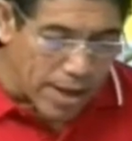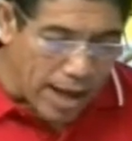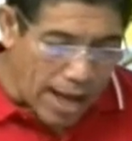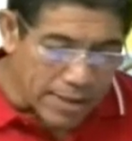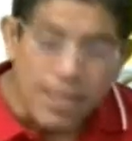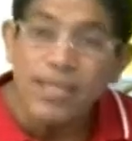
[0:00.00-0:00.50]

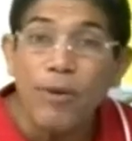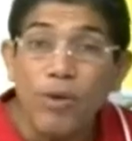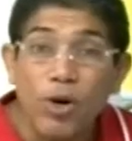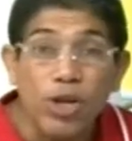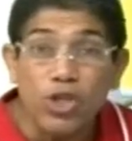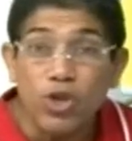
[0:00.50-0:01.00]
And today we're
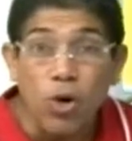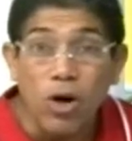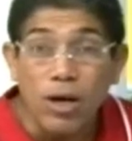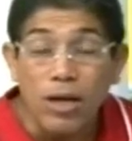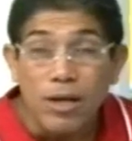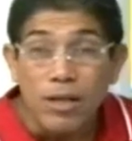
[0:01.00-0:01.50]
going to
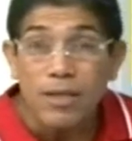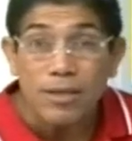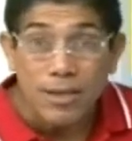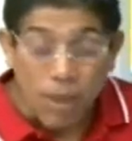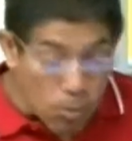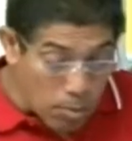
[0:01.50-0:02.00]
talk to
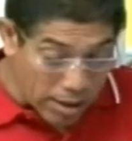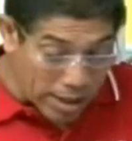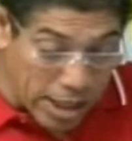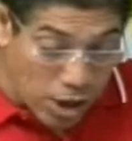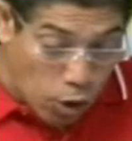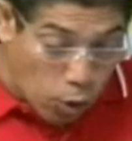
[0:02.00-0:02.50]

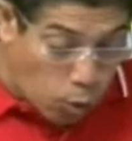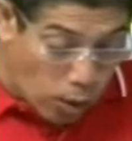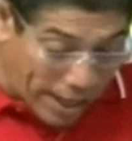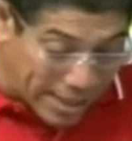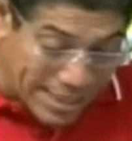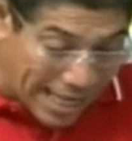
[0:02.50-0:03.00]
somebody who
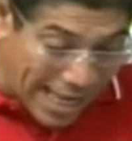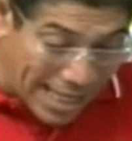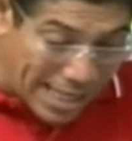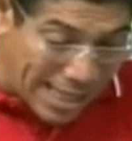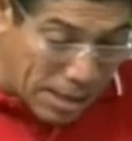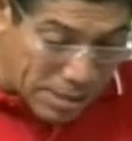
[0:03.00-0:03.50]
is
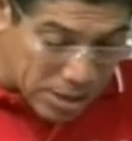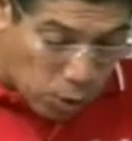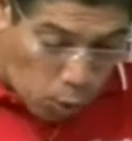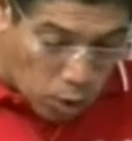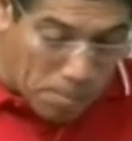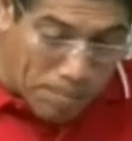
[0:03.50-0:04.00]
in this
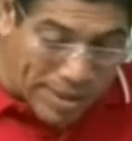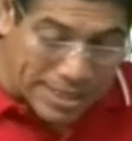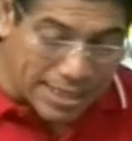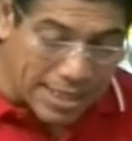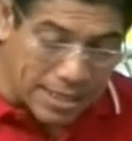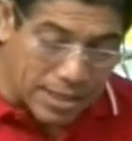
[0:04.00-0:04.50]
whole
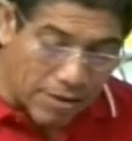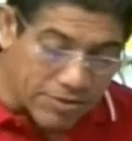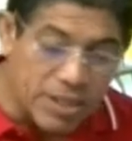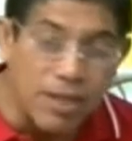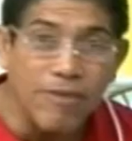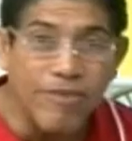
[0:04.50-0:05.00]
business of
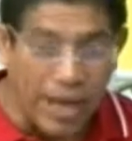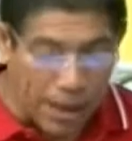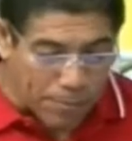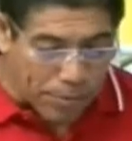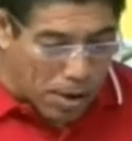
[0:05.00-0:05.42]
serving.